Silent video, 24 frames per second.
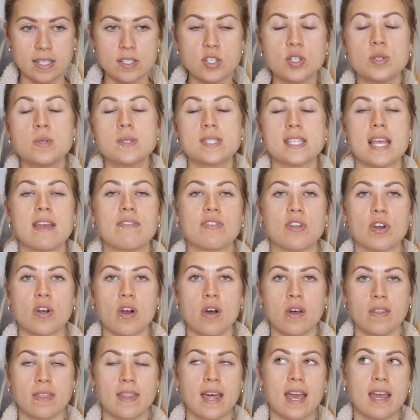to save their
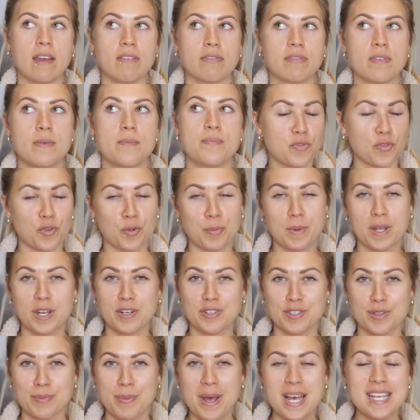own life, threw me
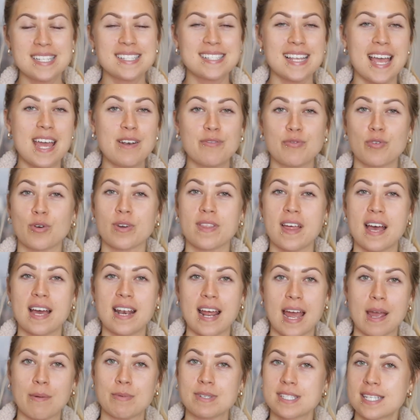under the bus, and for that
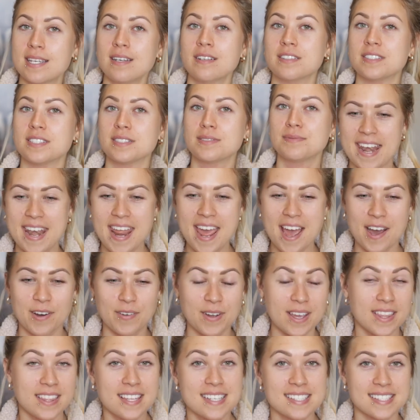I was killed. And
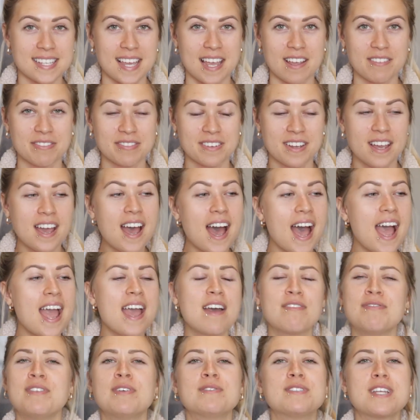now in this life, I
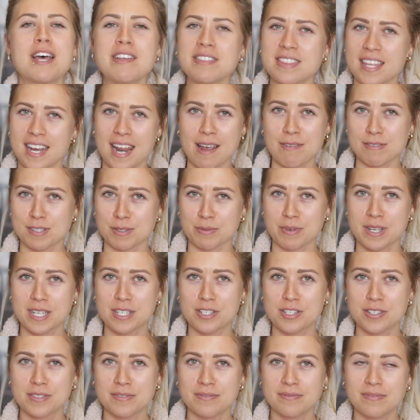have no doubt that I was a
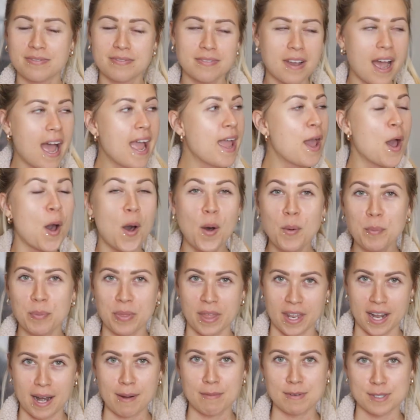witch. I hope
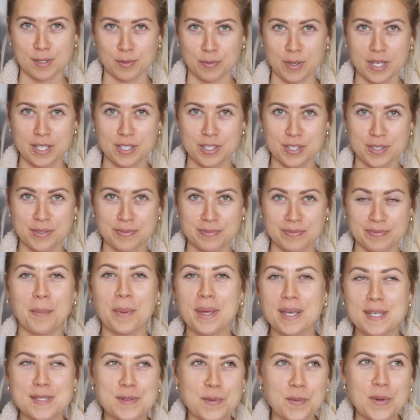that I was a witch,
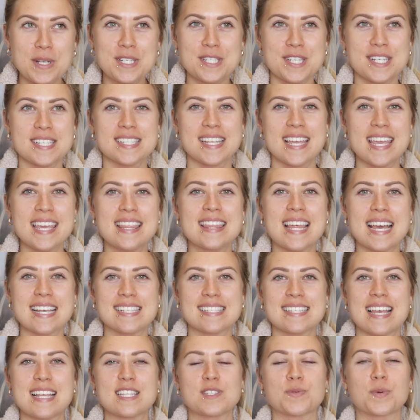because witches in that
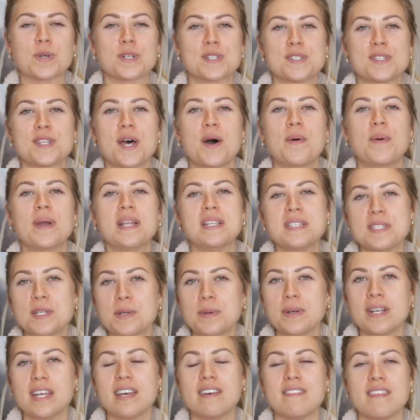sense were so
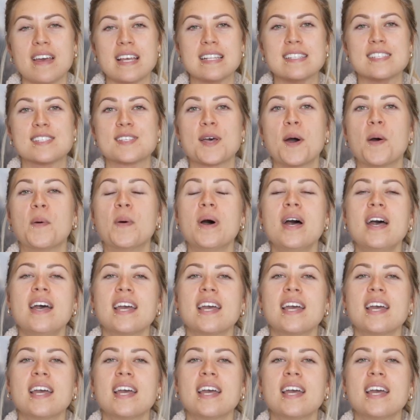intuitive and so